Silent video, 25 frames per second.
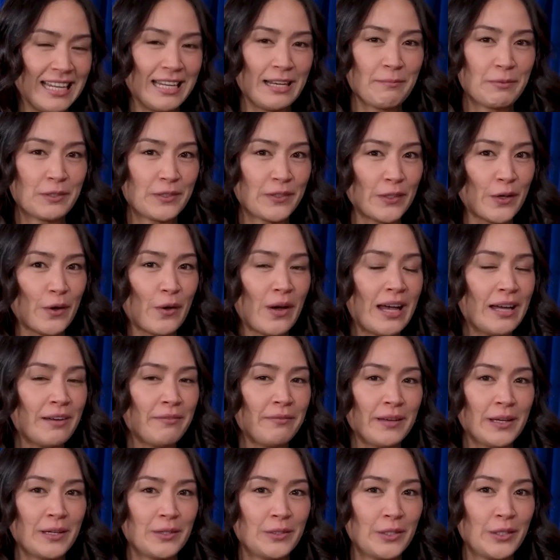And so I
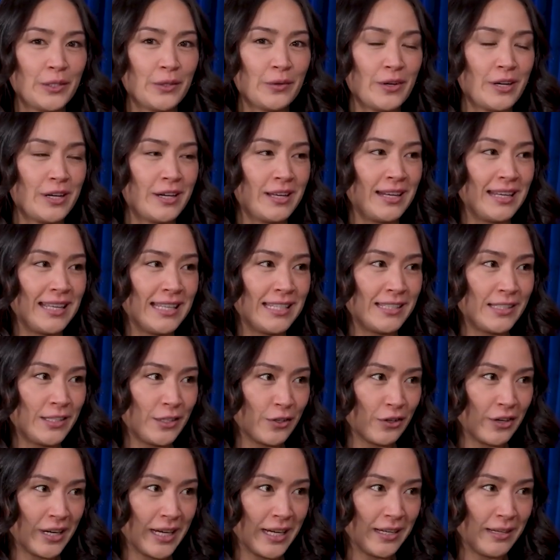found you on
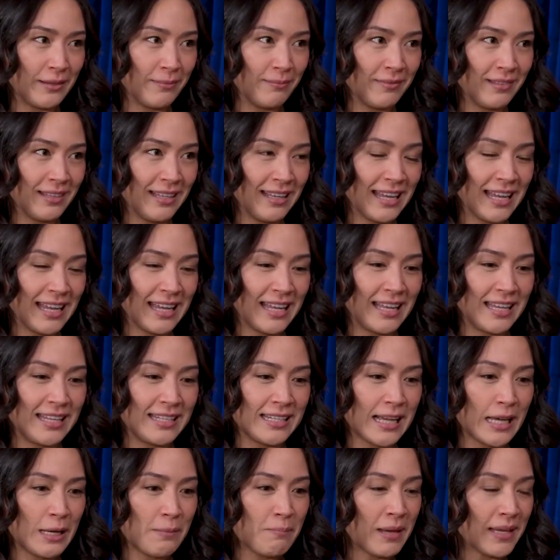Instagram
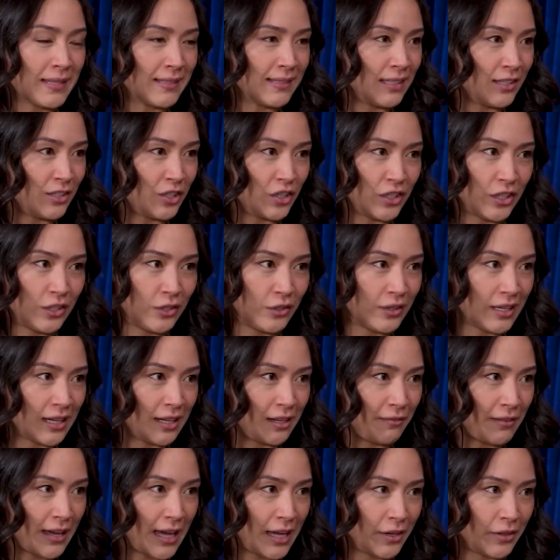and I messaged you kind
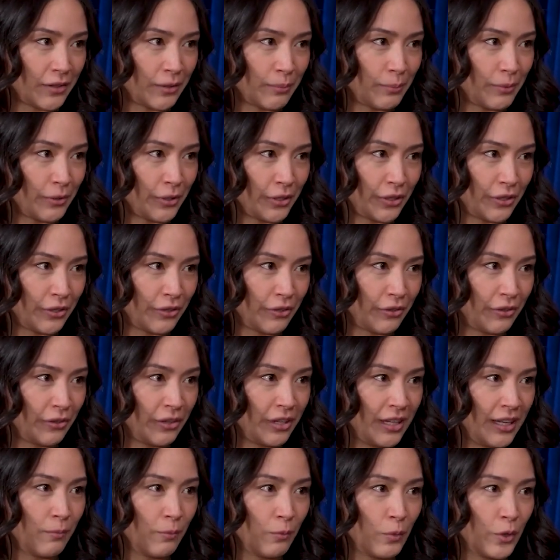of out of the blue,
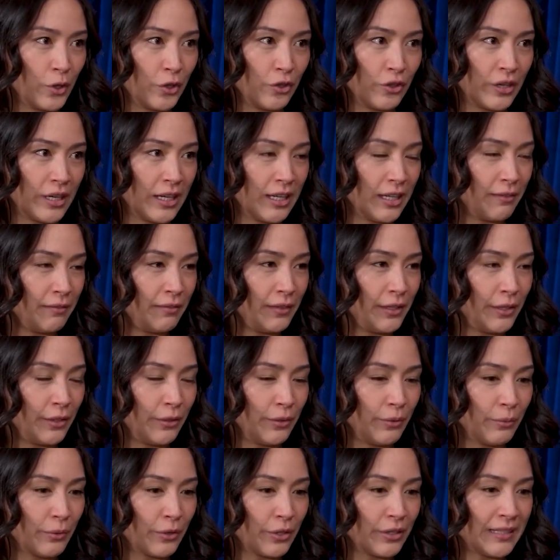wondering if
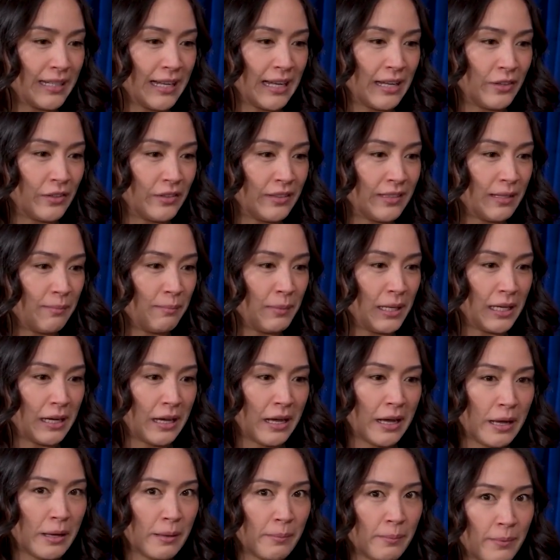you were down to meet
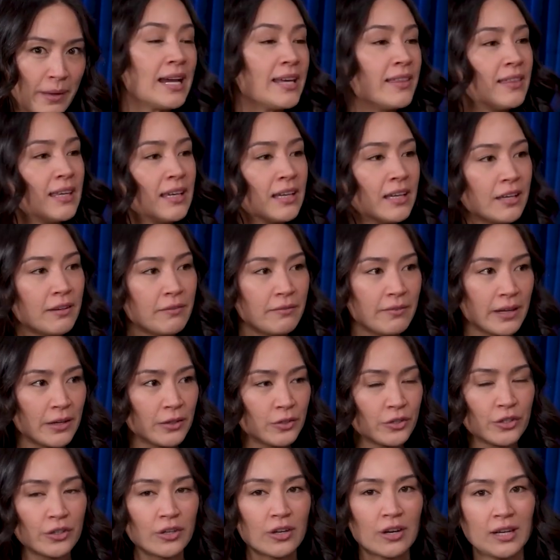up. I think I
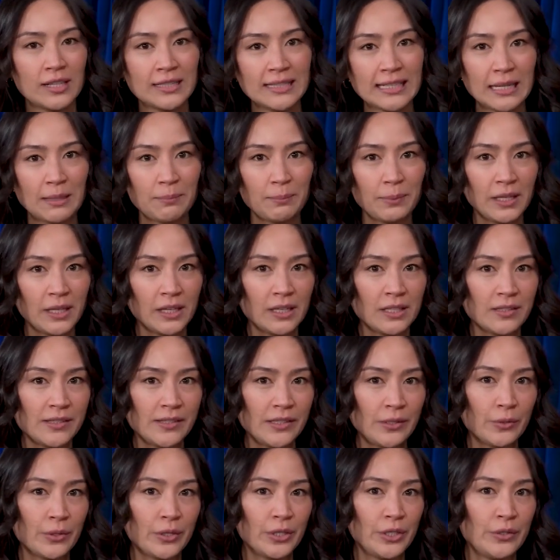found your content because
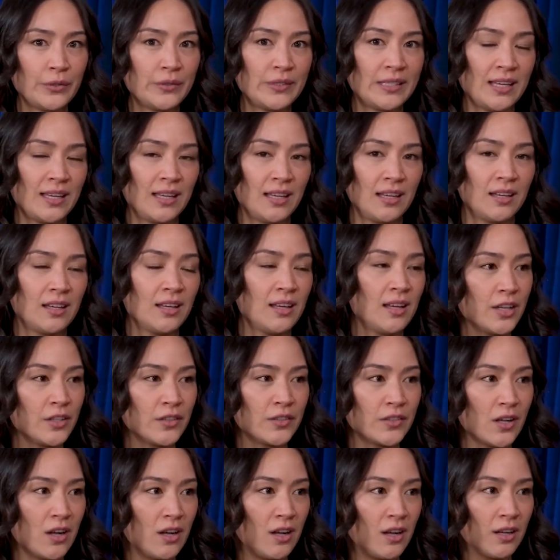you were using a
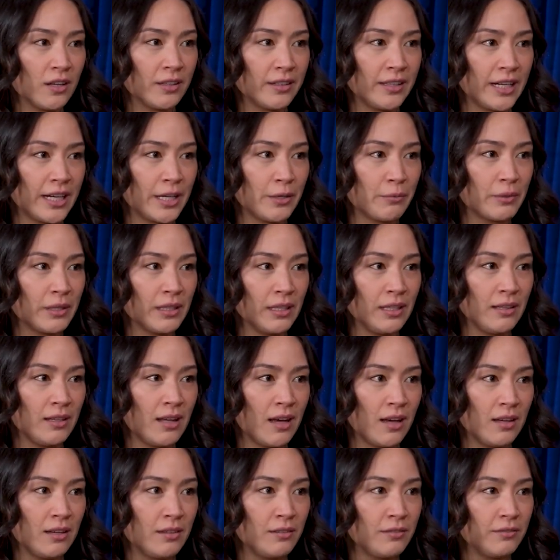song that I really
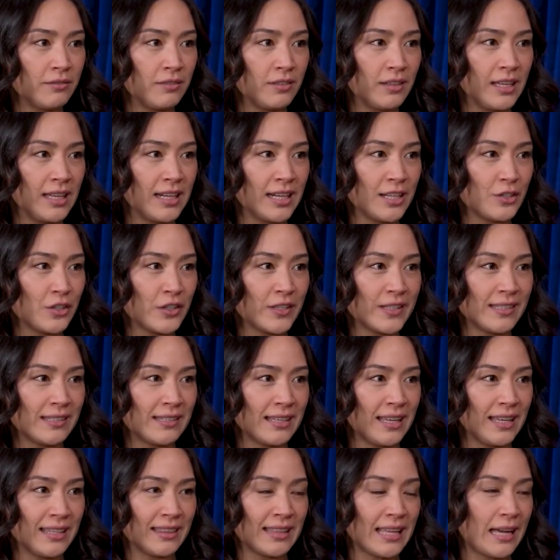love. And it just
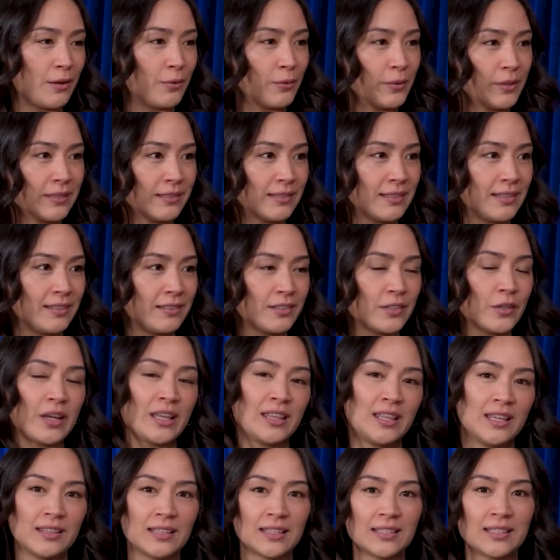like that was, so I
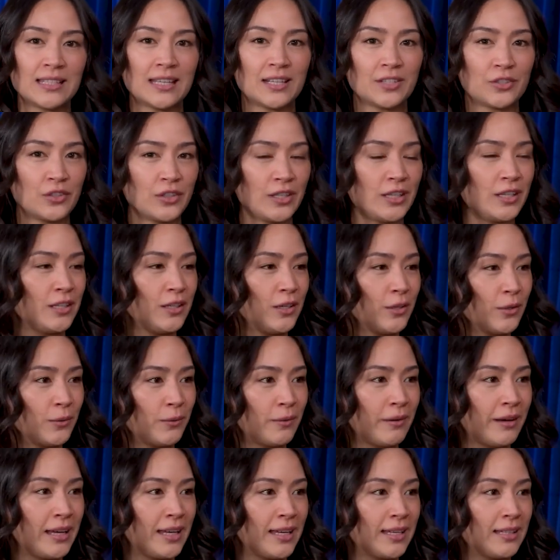think that's actually a cute
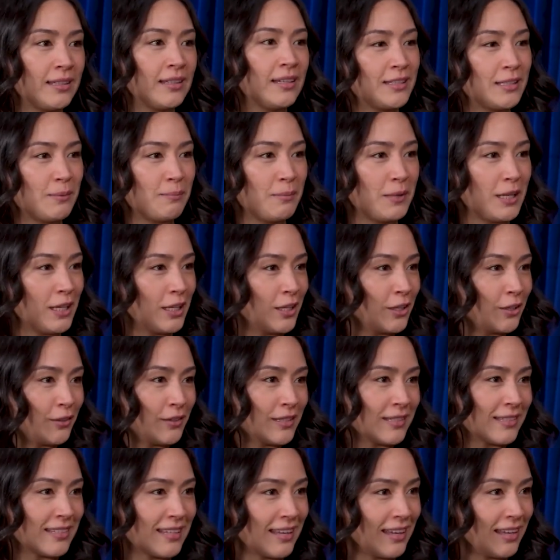way to meet you,
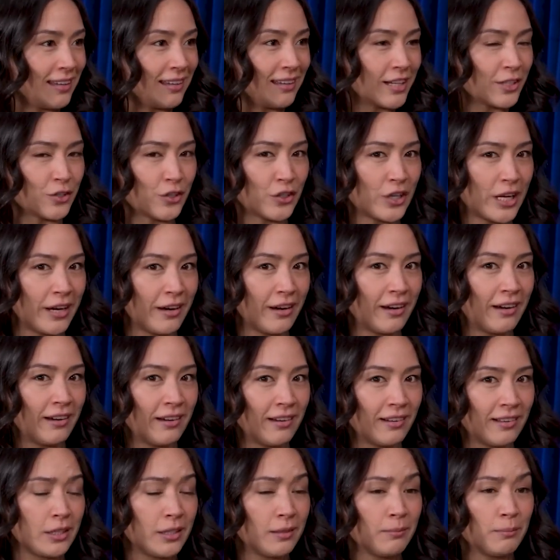is like a
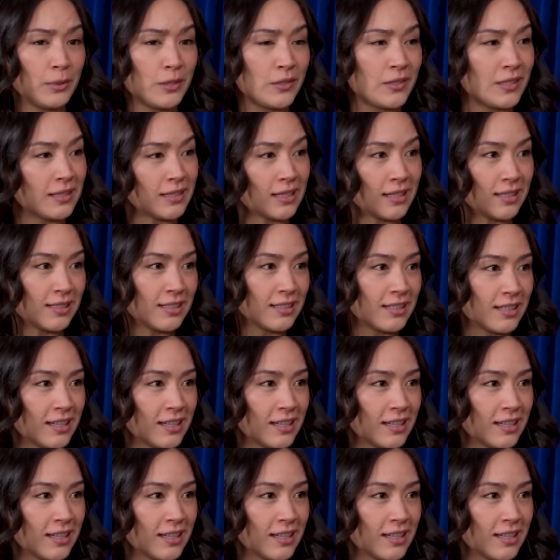shared good music taste.